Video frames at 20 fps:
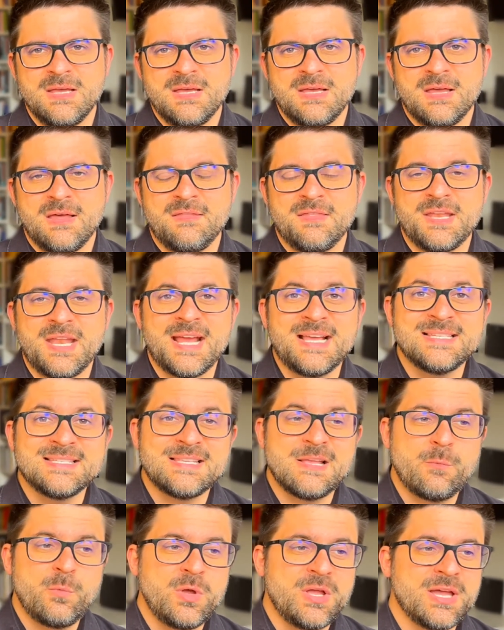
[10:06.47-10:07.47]
In the next
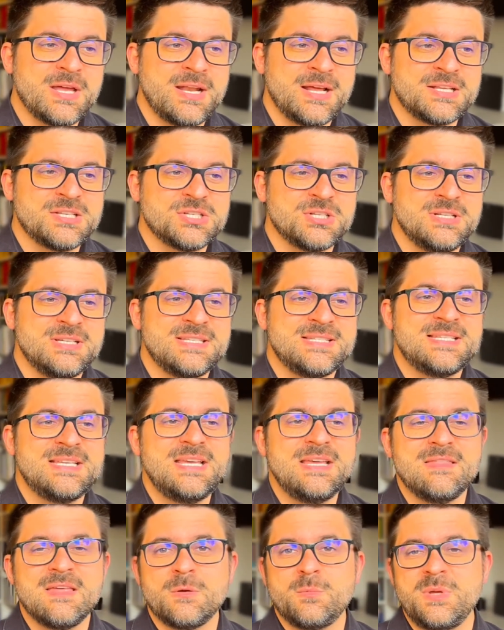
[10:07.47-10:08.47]
step, we can actually
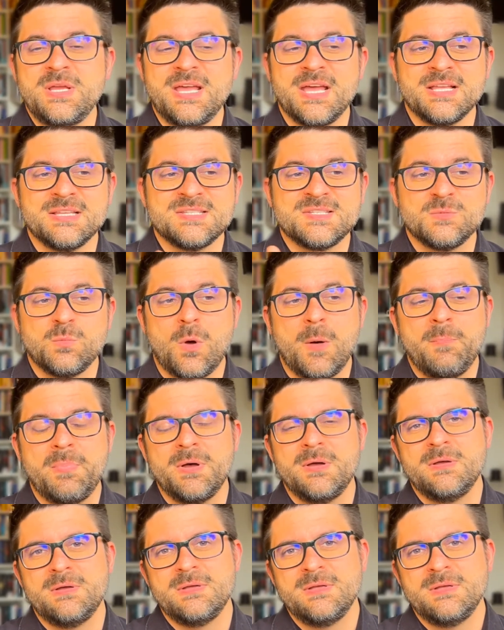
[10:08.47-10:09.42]
see that we can swap